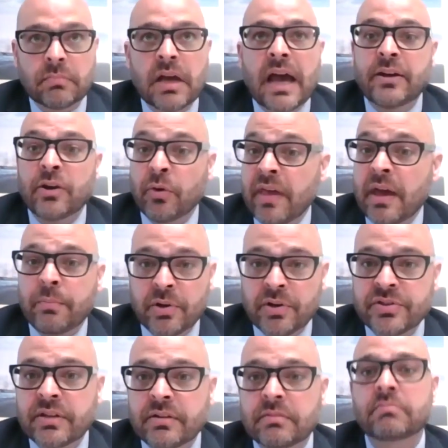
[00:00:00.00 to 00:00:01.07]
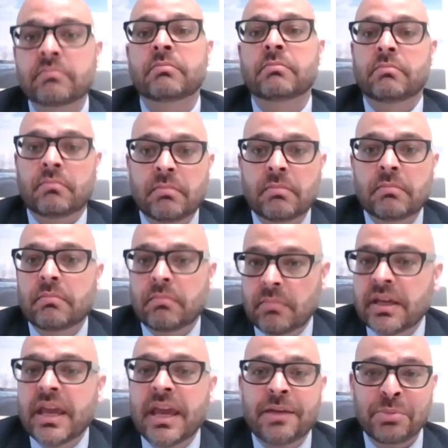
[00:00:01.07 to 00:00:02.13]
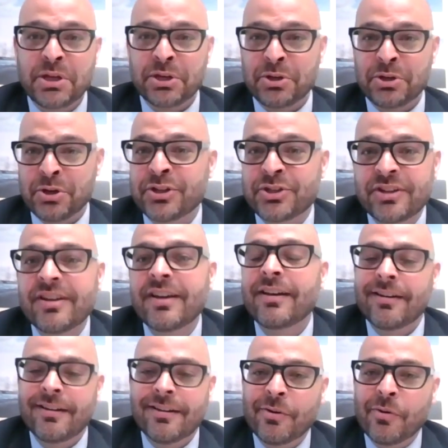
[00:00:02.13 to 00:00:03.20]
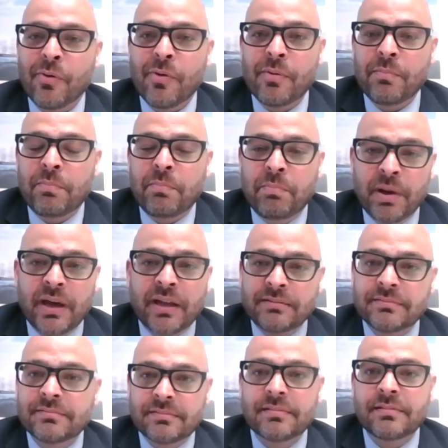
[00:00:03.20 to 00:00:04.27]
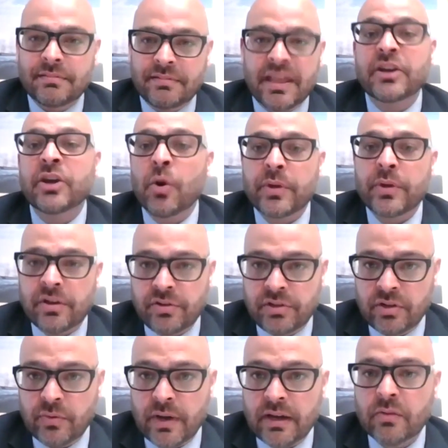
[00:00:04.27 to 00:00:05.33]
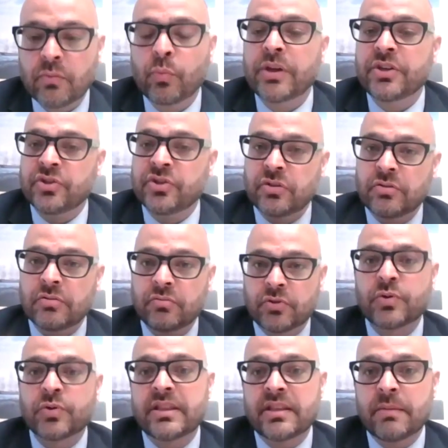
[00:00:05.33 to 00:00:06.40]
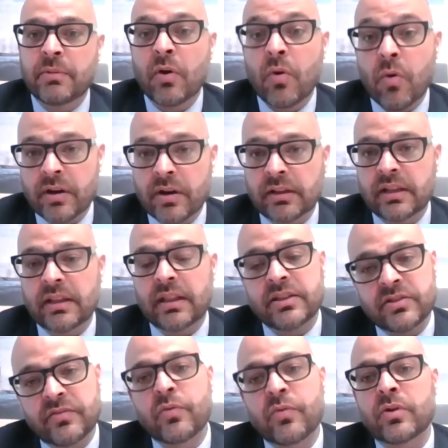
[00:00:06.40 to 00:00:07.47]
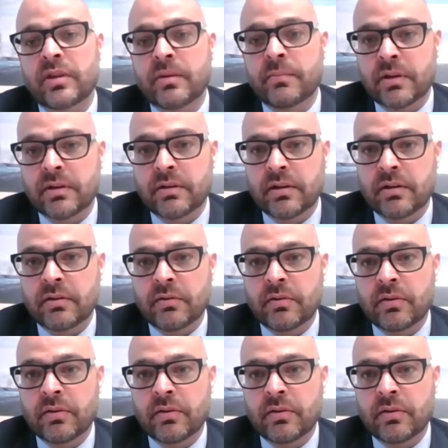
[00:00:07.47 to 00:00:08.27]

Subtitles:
I know that person, can be a nudge, but they know what they're doing. We should treat them accordingly. Let's afford them a